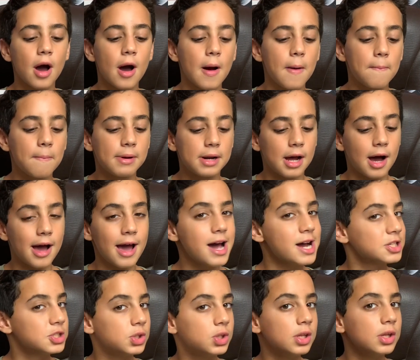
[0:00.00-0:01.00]
But I
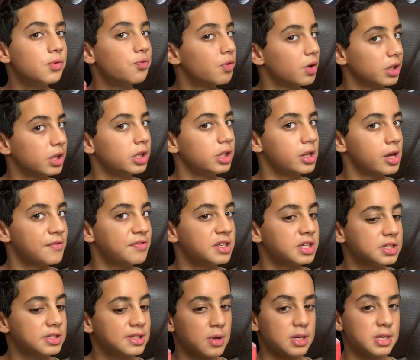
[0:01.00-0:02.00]
actually really love
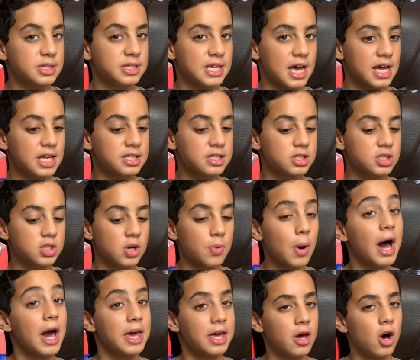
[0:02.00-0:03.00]
this set, so
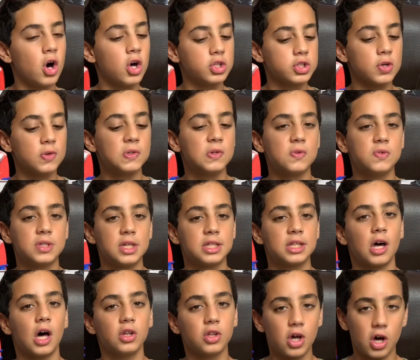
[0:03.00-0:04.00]
I also use it
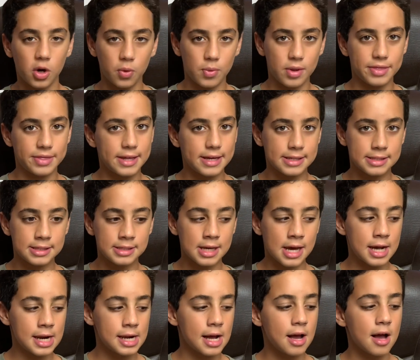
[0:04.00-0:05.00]
along with this
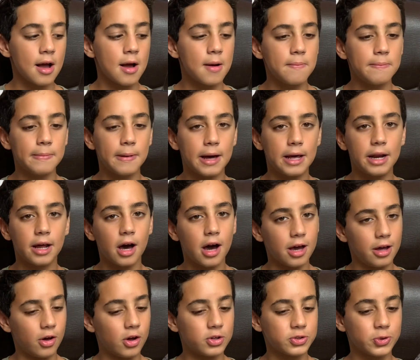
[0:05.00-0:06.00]
set, but I
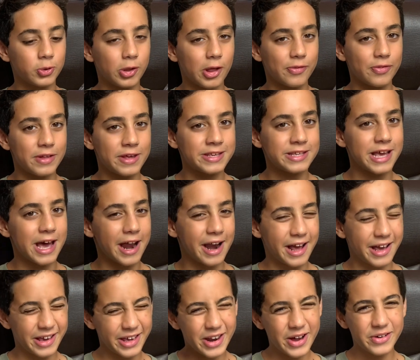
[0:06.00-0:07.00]
also love this set.
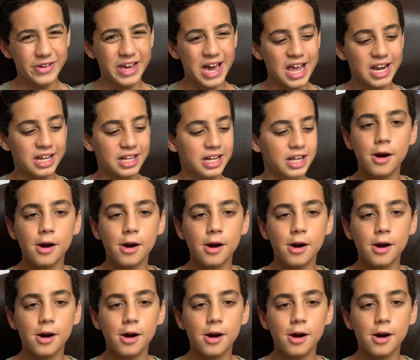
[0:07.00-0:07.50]
You know, you get it.